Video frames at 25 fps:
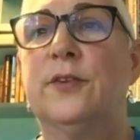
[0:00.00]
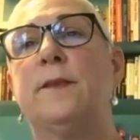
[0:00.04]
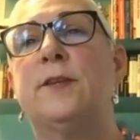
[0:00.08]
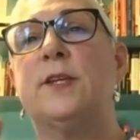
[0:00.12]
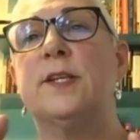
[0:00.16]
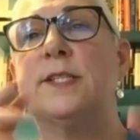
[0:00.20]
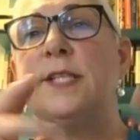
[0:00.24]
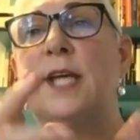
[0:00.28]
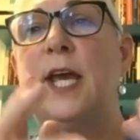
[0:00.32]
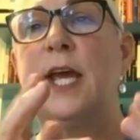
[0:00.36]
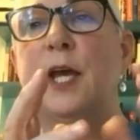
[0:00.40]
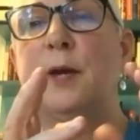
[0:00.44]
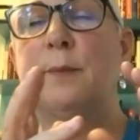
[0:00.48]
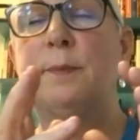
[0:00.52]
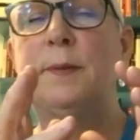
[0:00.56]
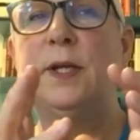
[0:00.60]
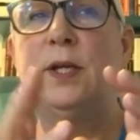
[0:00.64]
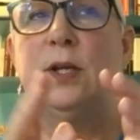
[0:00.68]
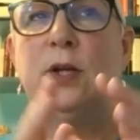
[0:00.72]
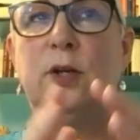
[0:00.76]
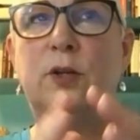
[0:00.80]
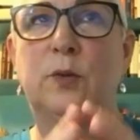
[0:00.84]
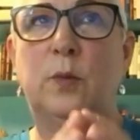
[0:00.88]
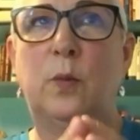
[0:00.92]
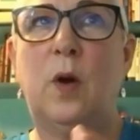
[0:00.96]
To take a
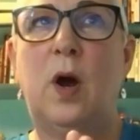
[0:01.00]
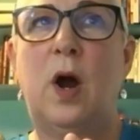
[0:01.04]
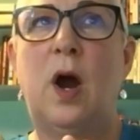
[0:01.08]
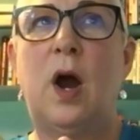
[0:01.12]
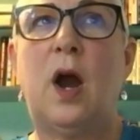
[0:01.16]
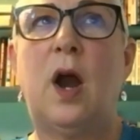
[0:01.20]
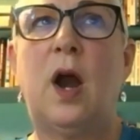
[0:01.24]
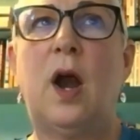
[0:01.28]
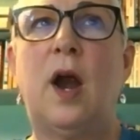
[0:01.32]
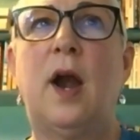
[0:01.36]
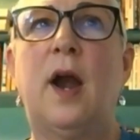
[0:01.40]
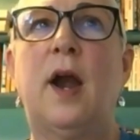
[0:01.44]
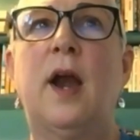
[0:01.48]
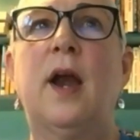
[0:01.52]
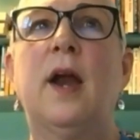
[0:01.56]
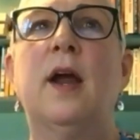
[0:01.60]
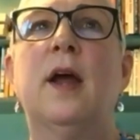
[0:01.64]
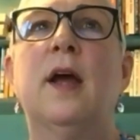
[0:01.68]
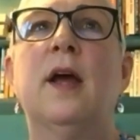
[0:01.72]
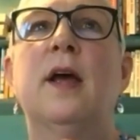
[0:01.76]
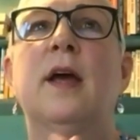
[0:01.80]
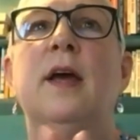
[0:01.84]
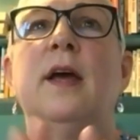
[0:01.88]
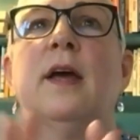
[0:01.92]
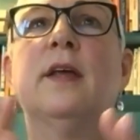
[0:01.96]
Pinot Noir
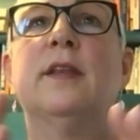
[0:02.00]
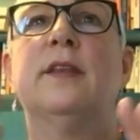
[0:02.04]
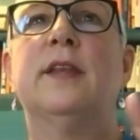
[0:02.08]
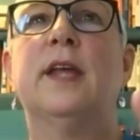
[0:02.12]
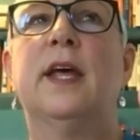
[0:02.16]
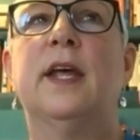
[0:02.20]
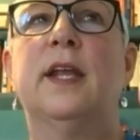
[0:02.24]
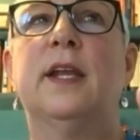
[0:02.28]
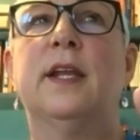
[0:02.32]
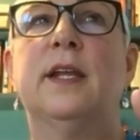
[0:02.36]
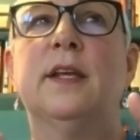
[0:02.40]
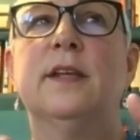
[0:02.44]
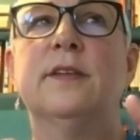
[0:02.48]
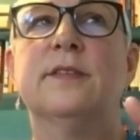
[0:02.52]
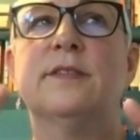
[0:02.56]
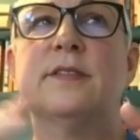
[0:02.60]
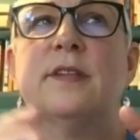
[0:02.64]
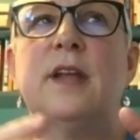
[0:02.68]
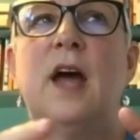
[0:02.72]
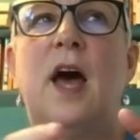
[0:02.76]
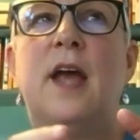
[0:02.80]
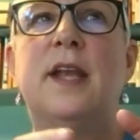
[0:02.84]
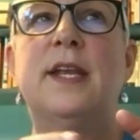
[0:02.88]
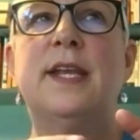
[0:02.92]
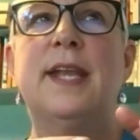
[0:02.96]
that is
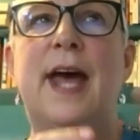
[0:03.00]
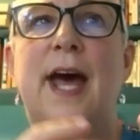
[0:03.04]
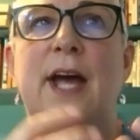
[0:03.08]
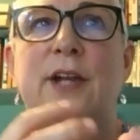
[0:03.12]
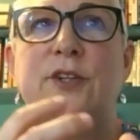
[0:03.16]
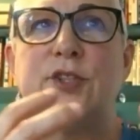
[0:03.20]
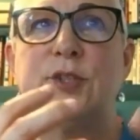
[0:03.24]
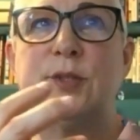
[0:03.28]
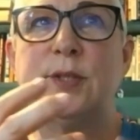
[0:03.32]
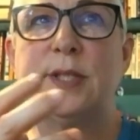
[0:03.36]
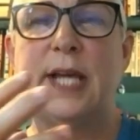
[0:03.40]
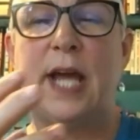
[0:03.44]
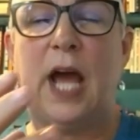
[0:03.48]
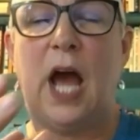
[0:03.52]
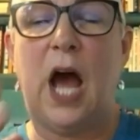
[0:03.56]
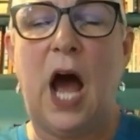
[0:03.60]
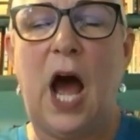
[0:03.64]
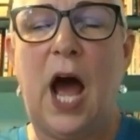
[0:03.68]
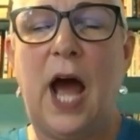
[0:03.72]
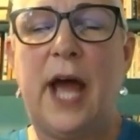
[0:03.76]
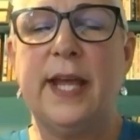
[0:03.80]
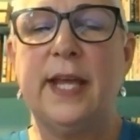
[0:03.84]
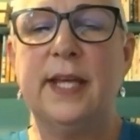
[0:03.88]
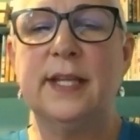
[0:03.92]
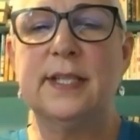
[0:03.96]
not naturally
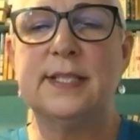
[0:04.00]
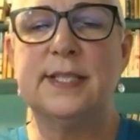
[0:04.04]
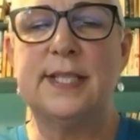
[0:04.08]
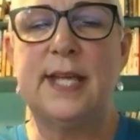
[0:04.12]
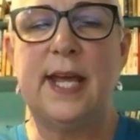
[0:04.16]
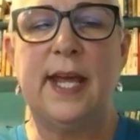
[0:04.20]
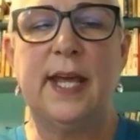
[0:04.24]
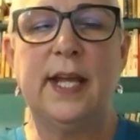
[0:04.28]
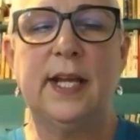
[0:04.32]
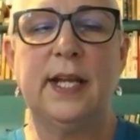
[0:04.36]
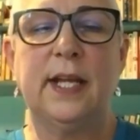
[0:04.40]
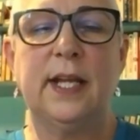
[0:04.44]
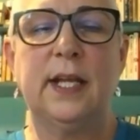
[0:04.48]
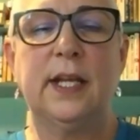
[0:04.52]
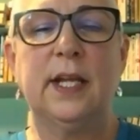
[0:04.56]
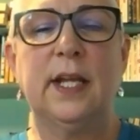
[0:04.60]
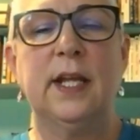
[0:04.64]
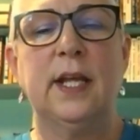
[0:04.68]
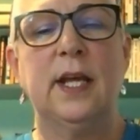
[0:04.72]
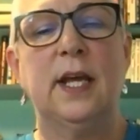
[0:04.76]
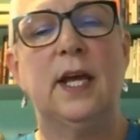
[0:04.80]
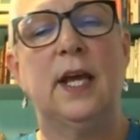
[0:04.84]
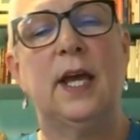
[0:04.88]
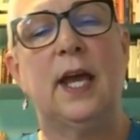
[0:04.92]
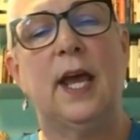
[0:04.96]
high in tannin
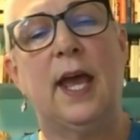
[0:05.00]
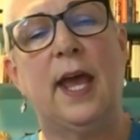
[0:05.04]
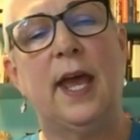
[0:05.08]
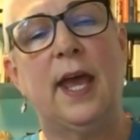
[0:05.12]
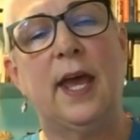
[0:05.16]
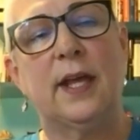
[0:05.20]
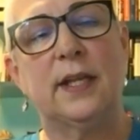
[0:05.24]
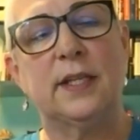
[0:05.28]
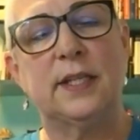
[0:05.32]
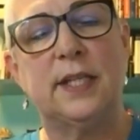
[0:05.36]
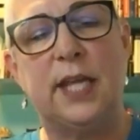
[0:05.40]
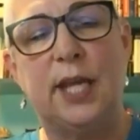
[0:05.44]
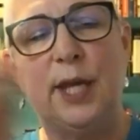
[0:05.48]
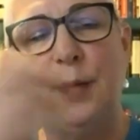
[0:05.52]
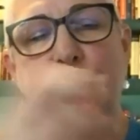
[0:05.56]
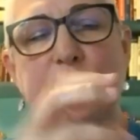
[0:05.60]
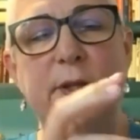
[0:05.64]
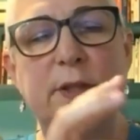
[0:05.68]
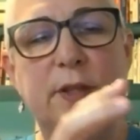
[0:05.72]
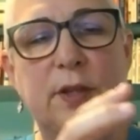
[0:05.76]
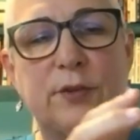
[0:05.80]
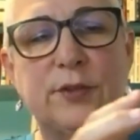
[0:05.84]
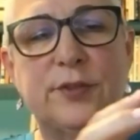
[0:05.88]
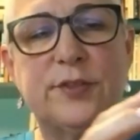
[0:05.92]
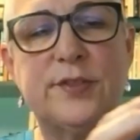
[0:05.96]
and
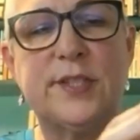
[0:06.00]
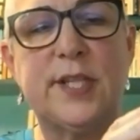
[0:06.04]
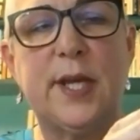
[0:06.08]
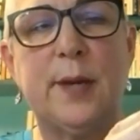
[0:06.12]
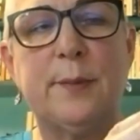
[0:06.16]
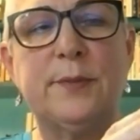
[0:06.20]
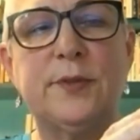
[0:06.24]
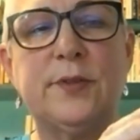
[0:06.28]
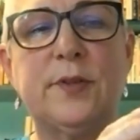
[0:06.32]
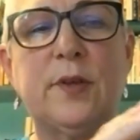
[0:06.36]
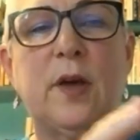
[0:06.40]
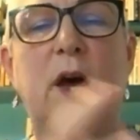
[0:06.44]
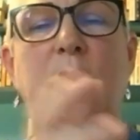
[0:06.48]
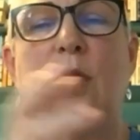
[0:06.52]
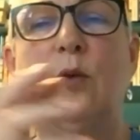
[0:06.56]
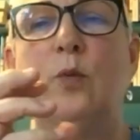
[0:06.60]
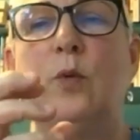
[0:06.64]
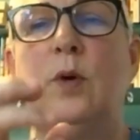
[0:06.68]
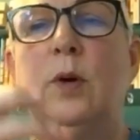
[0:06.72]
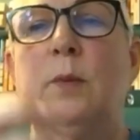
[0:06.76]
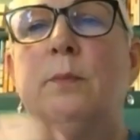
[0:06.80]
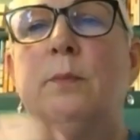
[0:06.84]
keeping those stems on